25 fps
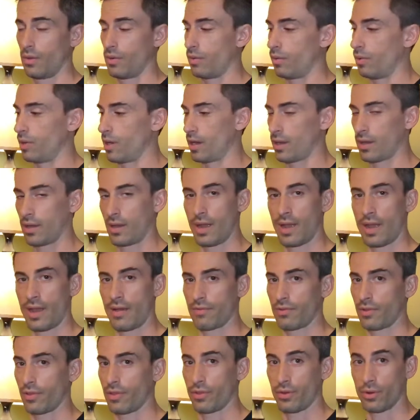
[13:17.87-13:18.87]
We're not going to
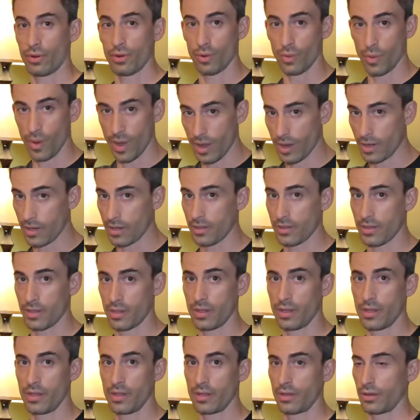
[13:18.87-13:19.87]
have to throw away
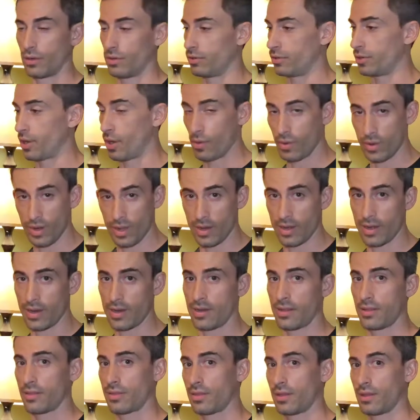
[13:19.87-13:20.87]
anything or donate
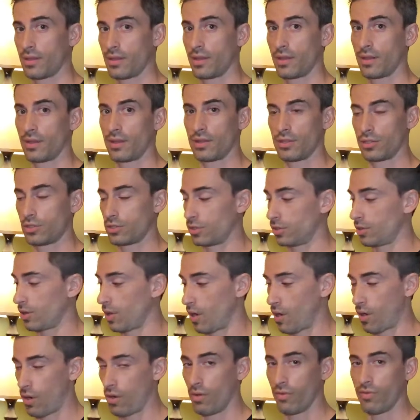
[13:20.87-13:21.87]
anything. It should
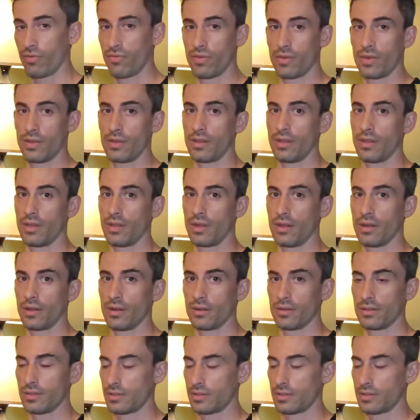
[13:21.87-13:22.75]
all fit in there.